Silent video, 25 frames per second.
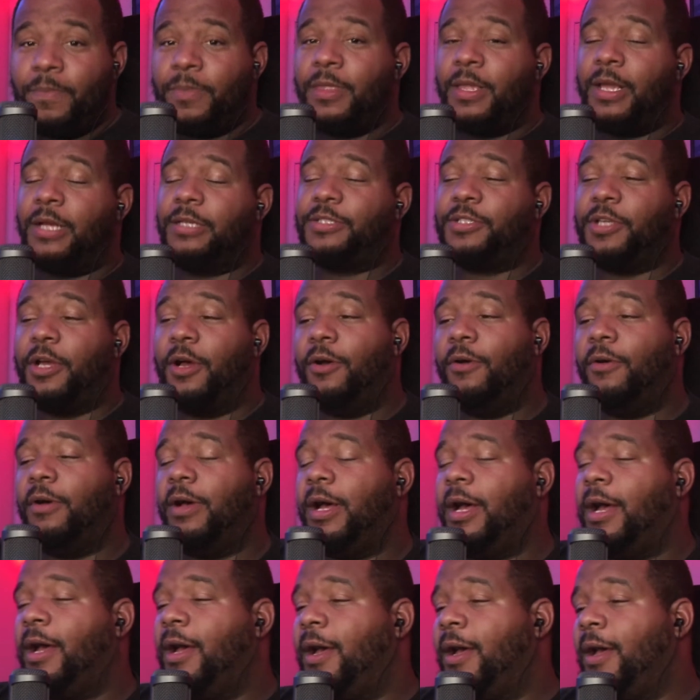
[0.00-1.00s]
So,
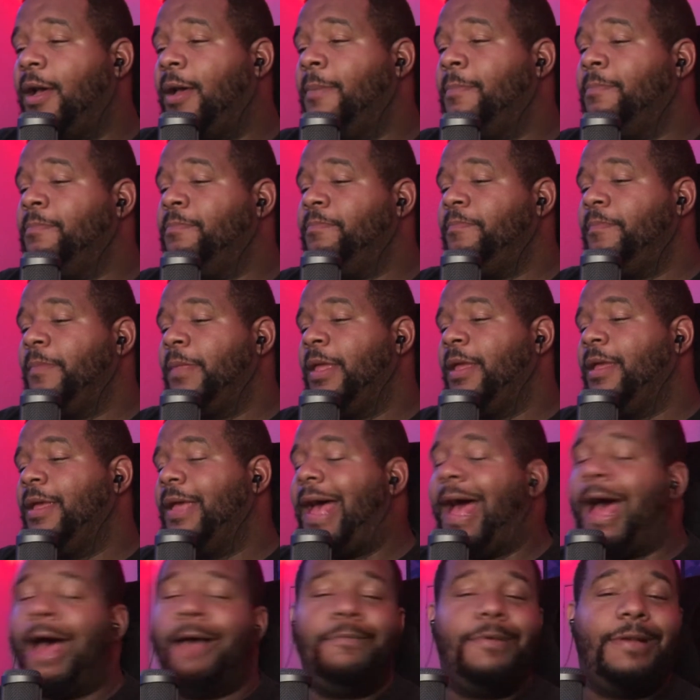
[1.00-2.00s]
um,
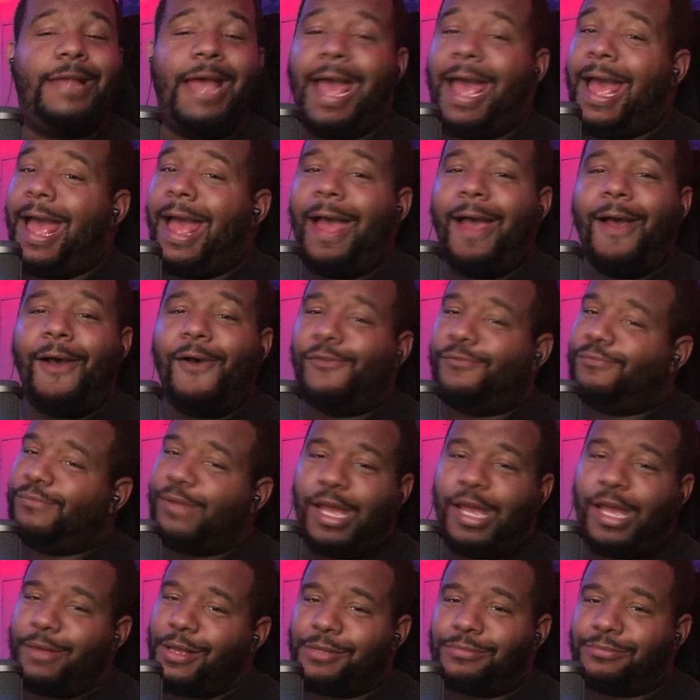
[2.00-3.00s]
I'm down,
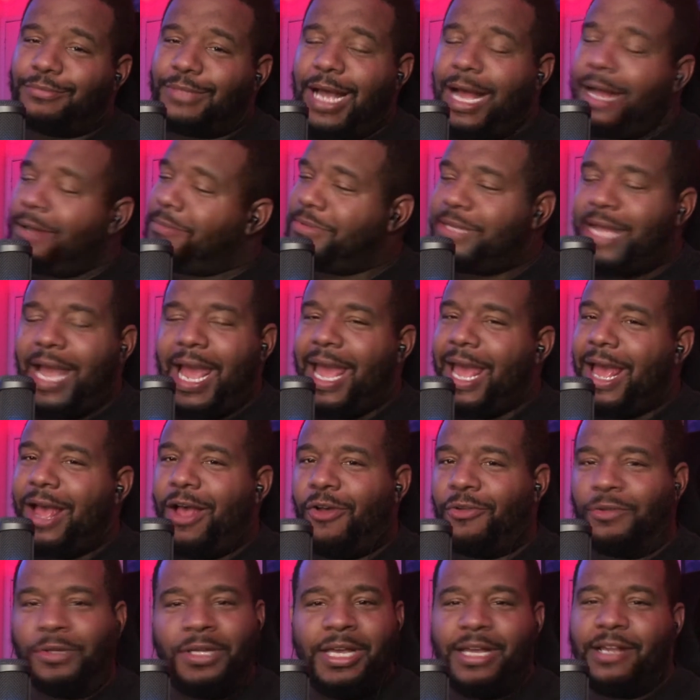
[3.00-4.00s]
baby. I'm
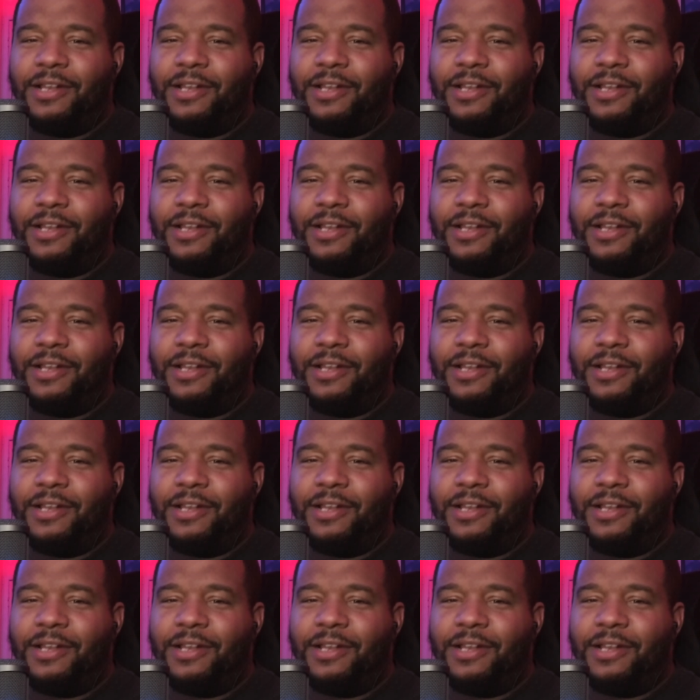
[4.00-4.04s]
down.